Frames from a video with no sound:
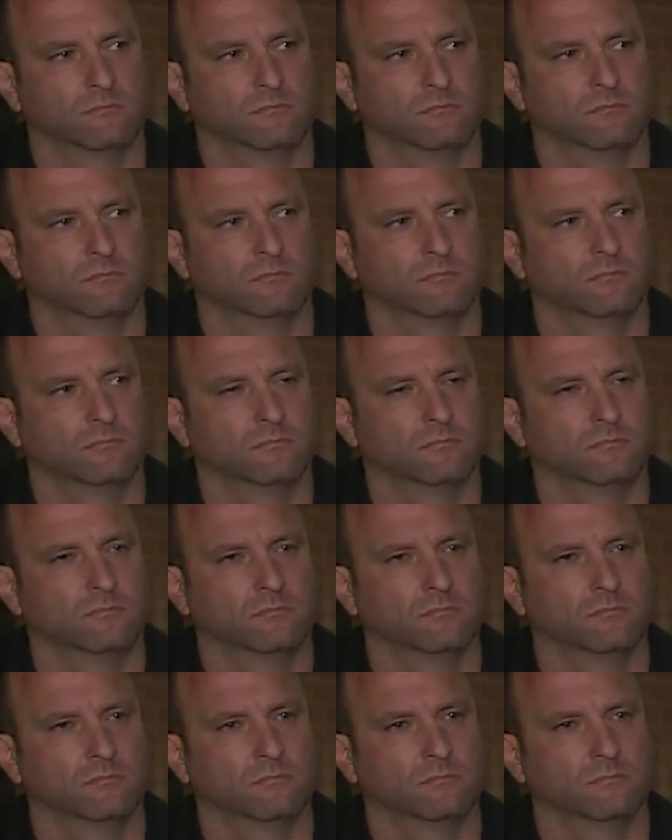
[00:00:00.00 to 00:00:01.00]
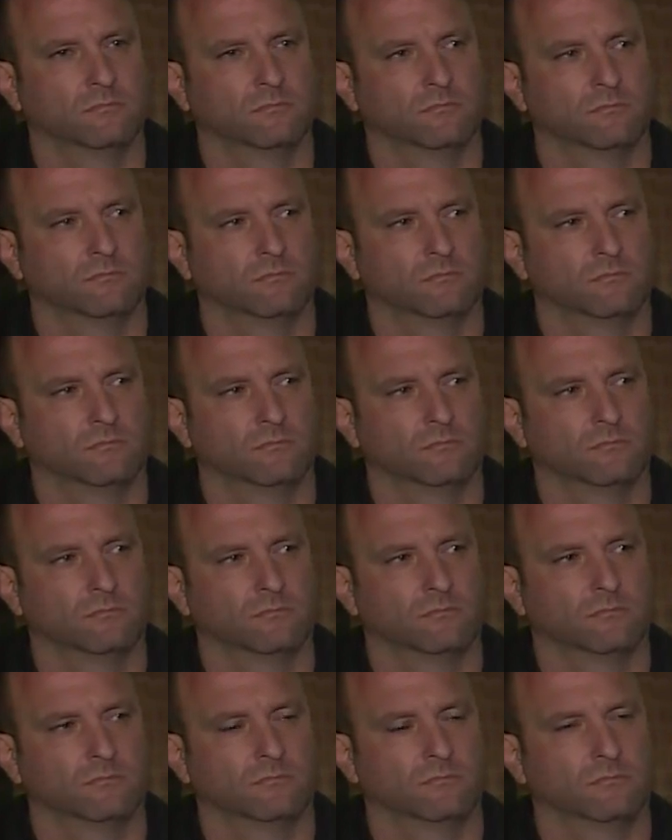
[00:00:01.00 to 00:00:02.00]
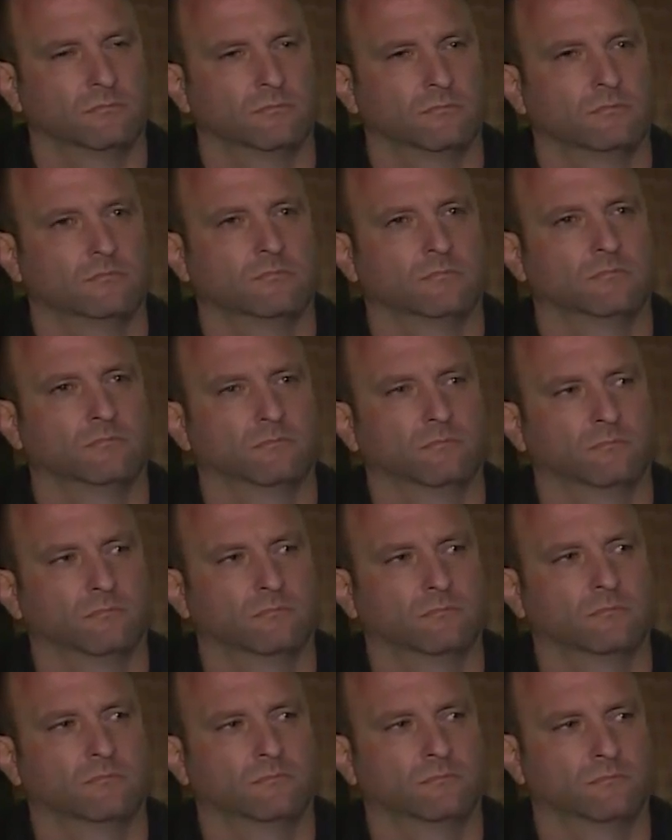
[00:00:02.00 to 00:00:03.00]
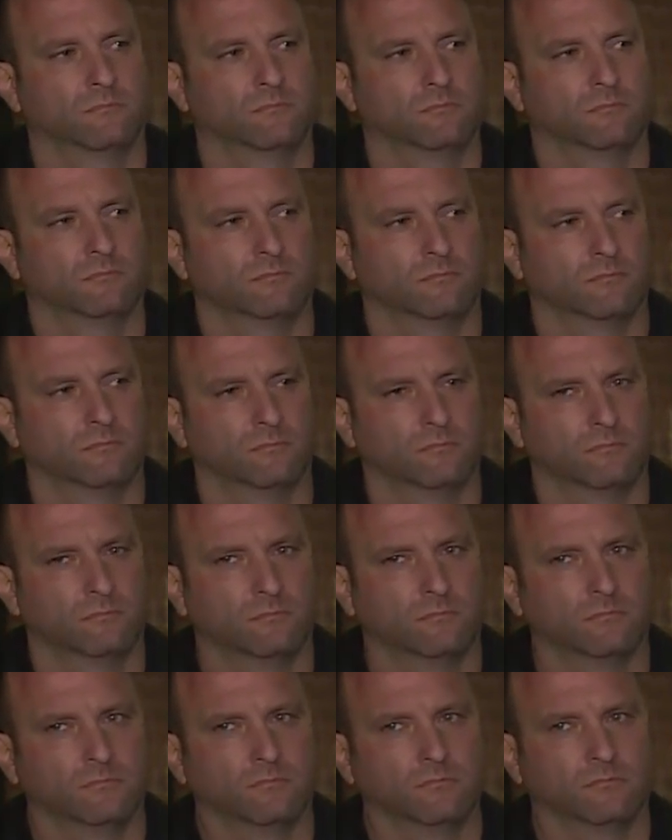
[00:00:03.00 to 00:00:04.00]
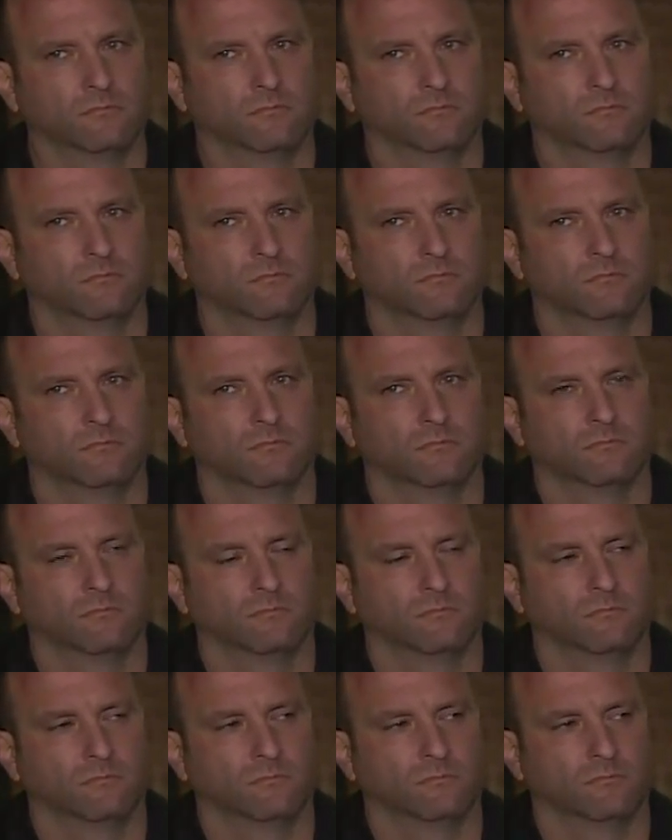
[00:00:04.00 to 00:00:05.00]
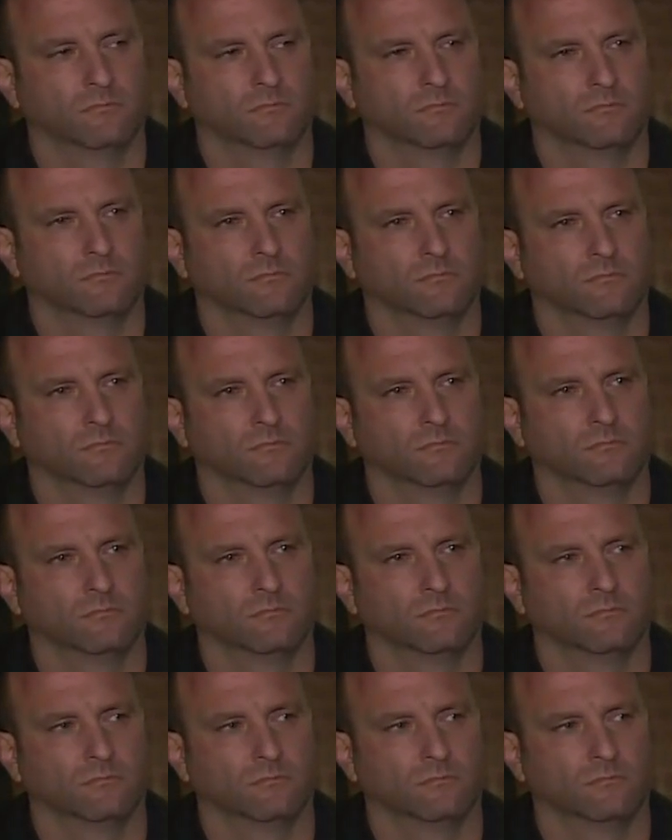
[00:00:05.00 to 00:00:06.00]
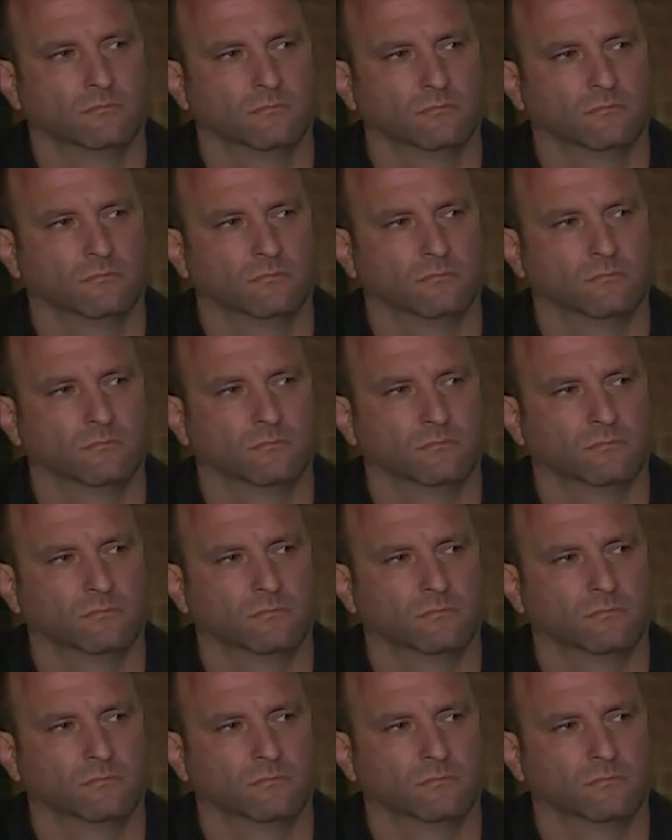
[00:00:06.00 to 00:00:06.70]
(silent)